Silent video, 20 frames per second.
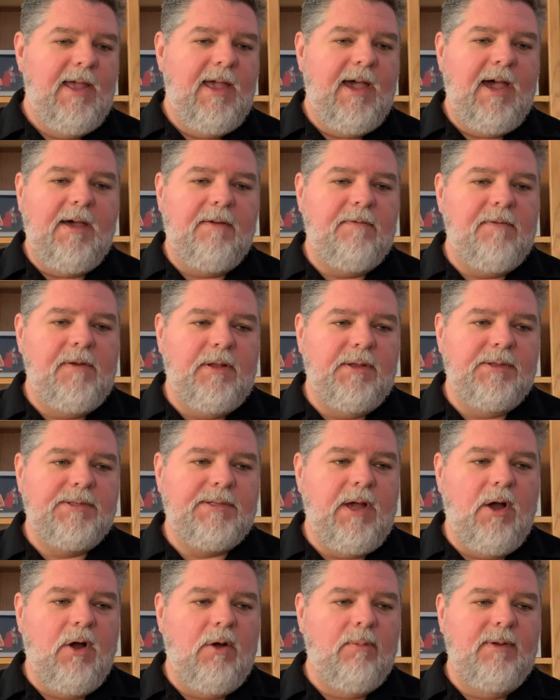I feel
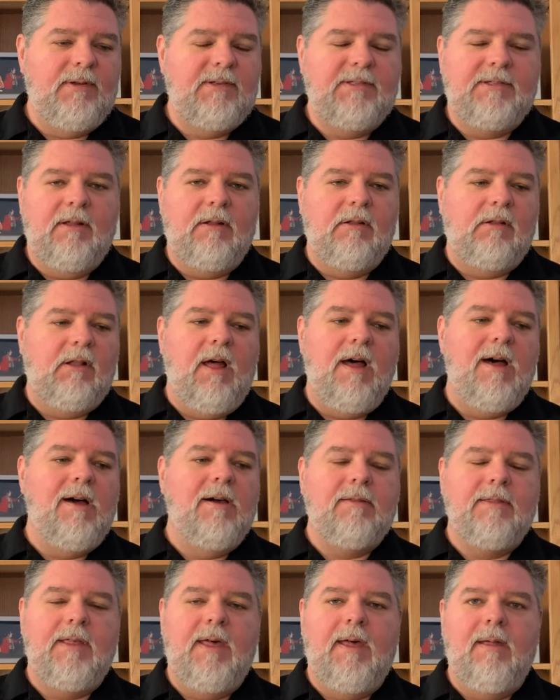it's almost a
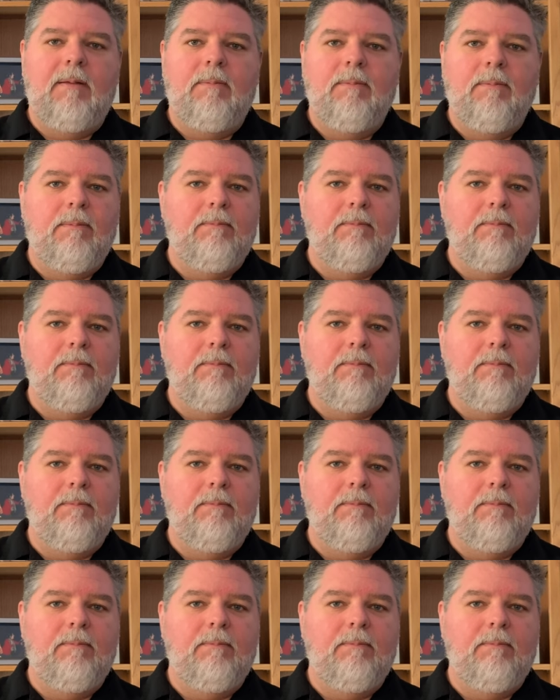lock that